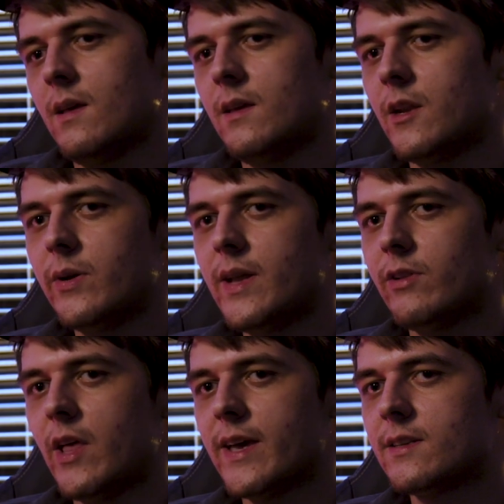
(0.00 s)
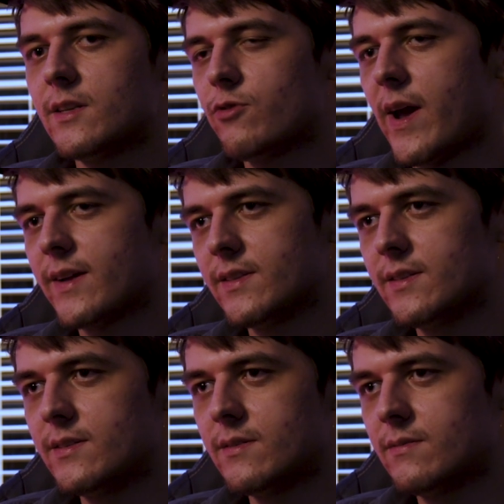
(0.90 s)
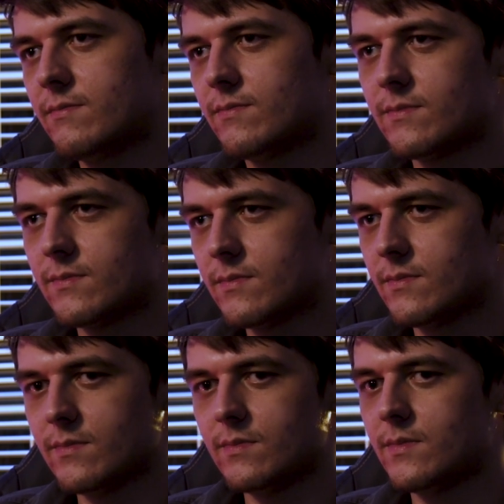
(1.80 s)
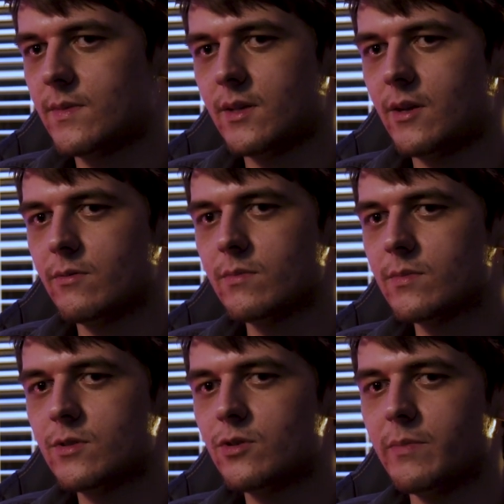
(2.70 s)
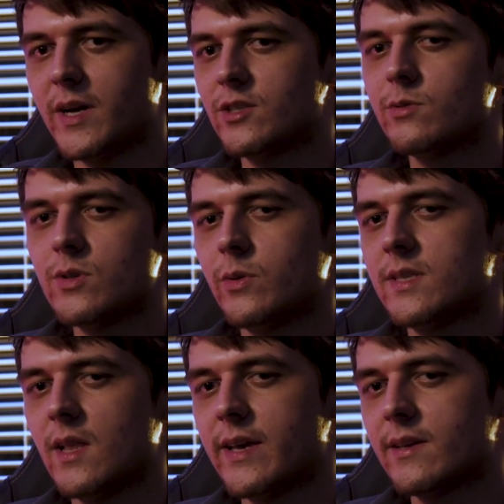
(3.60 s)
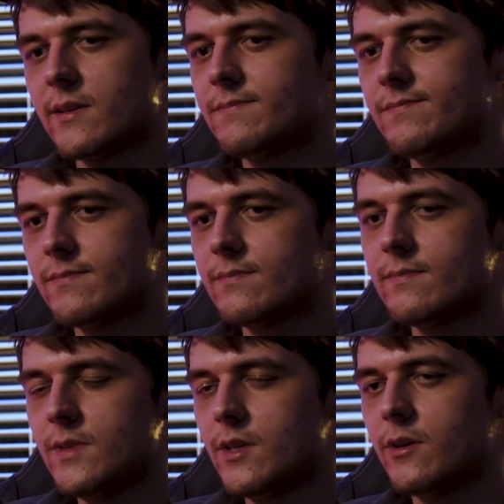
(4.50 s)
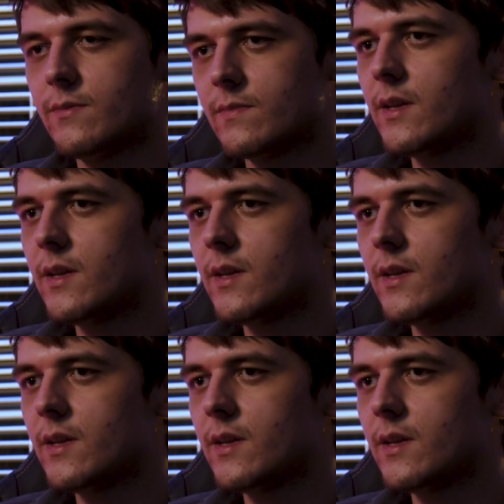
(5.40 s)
you know, it never like detracted, you know, too much. It was always like, you know,